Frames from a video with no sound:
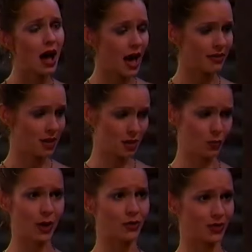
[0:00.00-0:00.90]
I think
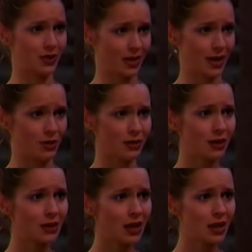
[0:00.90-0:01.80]
you'd better sit down.
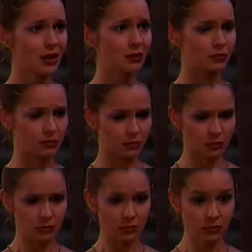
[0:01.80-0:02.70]

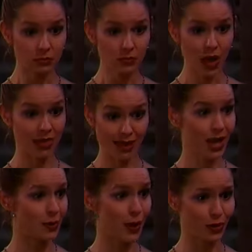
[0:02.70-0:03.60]
I
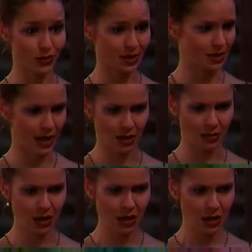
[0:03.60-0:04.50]
think I'd better sit down.
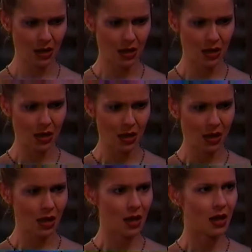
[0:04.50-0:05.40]

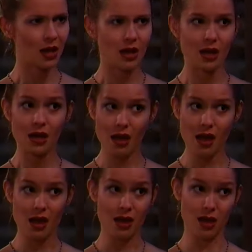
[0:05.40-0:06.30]

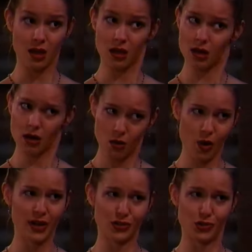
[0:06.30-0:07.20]
I got
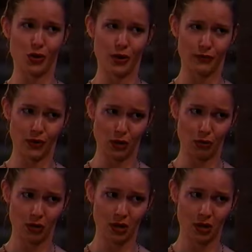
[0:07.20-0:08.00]
quite a story for you.